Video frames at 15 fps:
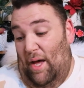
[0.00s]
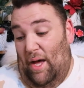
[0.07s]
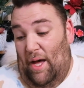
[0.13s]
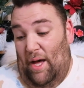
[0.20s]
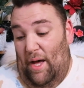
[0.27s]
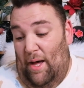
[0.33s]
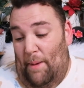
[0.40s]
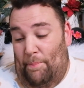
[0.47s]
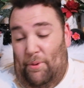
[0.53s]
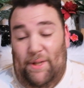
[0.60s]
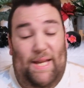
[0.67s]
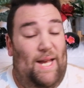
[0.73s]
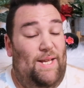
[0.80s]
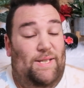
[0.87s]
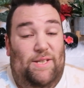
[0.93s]

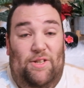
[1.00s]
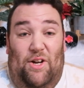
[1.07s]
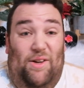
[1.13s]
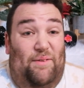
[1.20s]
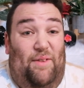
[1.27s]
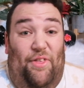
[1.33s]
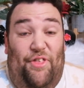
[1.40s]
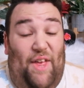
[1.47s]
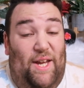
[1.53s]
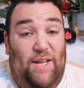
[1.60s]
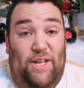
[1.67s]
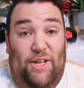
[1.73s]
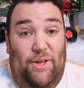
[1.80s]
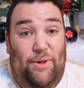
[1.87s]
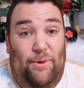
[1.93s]
But yes,
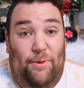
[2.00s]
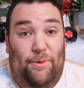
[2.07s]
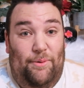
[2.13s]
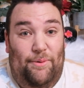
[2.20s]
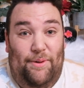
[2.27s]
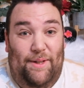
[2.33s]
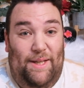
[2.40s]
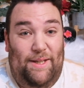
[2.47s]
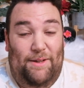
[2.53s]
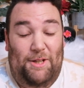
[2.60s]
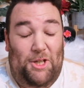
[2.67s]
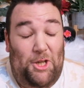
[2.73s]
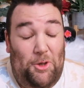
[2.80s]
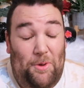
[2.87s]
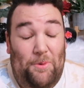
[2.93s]
thank you.
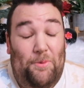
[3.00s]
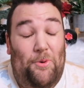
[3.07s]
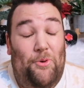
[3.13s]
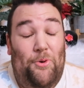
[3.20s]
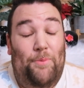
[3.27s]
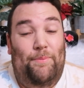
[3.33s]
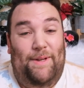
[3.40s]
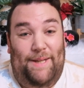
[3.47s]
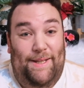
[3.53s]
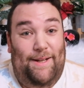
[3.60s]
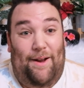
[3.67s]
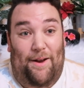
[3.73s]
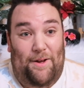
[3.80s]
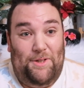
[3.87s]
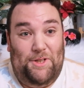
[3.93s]
You all mean
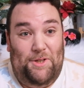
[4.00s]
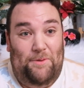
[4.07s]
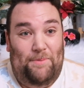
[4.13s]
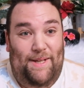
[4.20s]
a lot to